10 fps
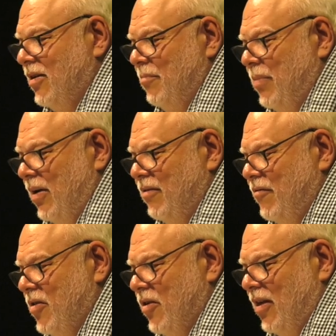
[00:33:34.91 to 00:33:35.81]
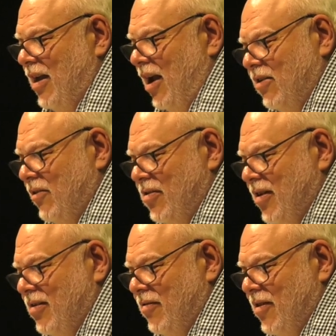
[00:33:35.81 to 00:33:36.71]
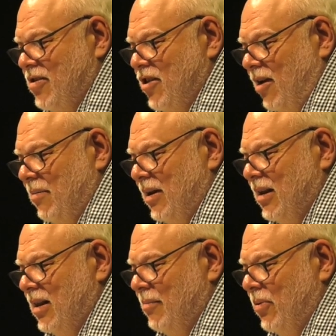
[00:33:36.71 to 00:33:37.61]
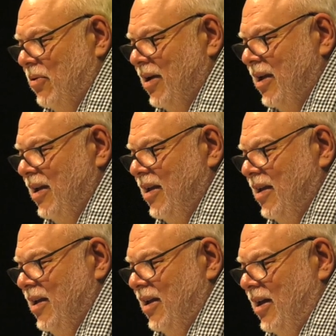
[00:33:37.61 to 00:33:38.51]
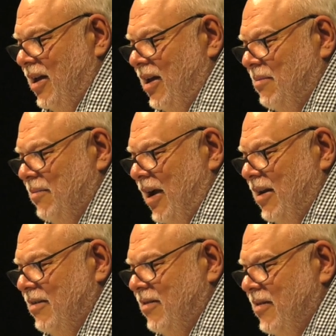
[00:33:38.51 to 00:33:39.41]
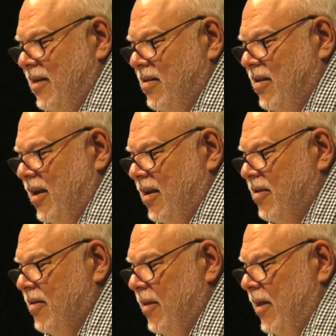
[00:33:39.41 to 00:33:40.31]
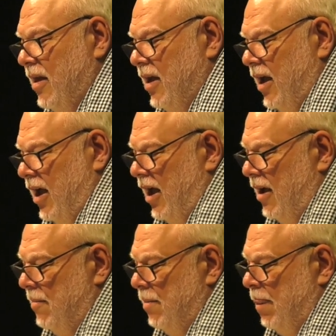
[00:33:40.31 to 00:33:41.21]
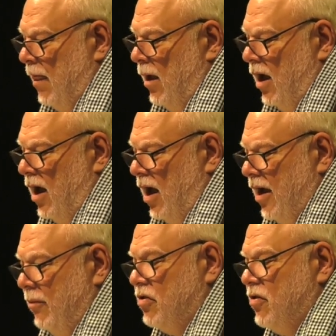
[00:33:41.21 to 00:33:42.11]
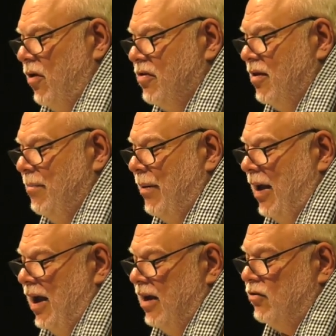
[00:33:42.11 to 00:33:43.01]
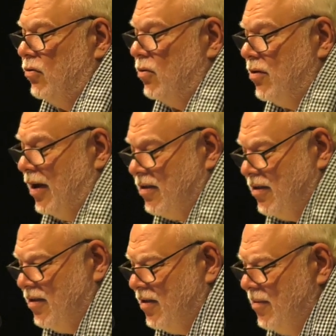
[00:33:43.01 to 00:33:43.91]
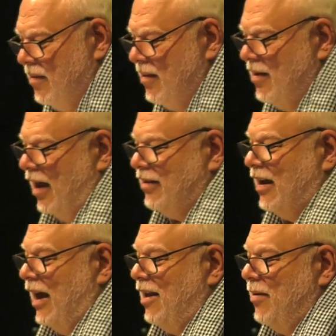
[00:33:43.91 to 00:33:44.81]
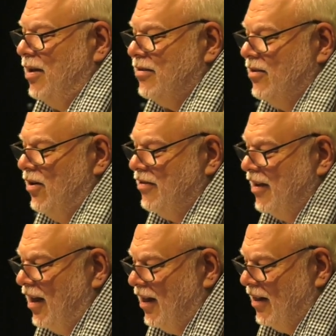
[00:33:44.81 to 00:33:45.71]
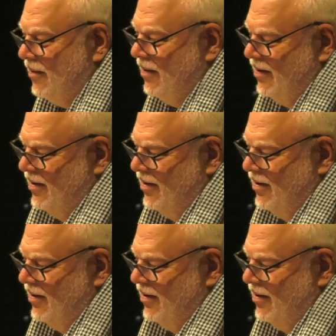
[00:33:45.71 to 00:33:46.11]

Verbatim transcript: to compare the physical characteristics of this chubby little boy, uh, right, to these kids. Um, uh, he was chosen by tourists at the Caribe Hilton Hotel